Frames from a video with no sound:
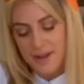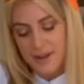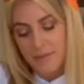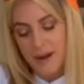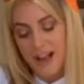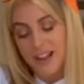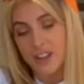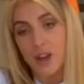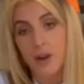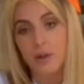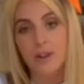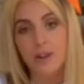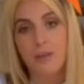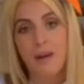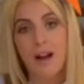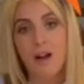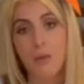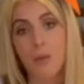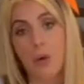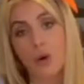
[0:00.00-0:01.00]
But I go with
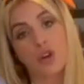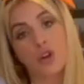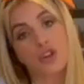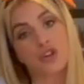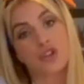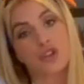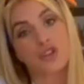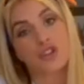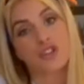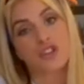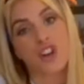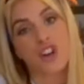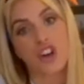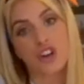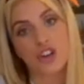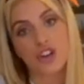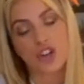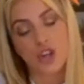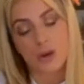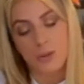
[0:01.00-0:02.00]
about 1 or 2
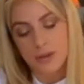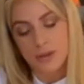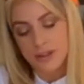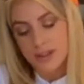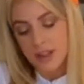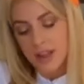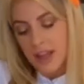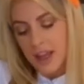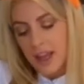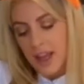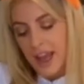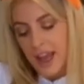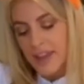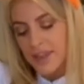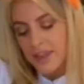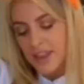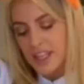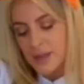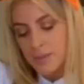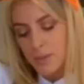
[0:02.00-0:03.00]
stock cubes.
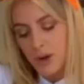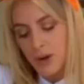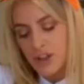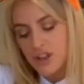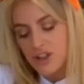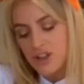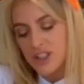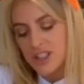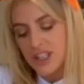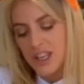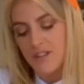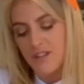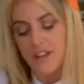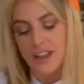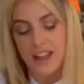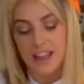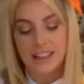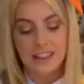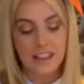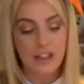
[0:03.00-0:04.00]
At this point, just give
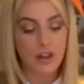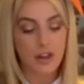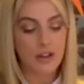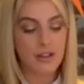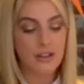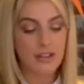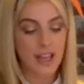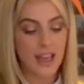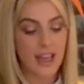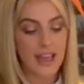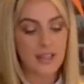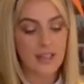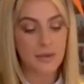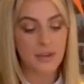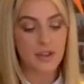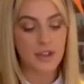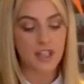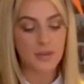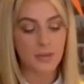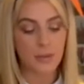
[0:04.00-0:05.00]
it a little taste
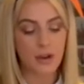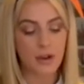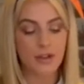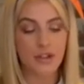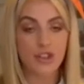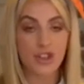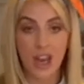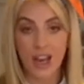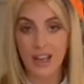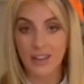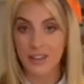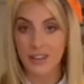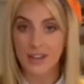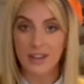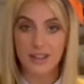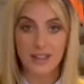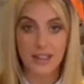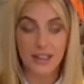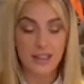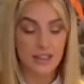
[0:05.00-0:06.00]
with your spoon, check that
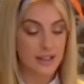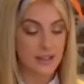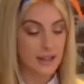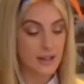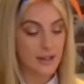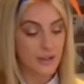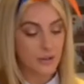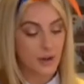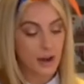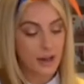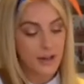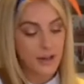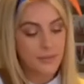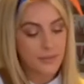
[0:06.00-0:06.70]
the seasoning's right.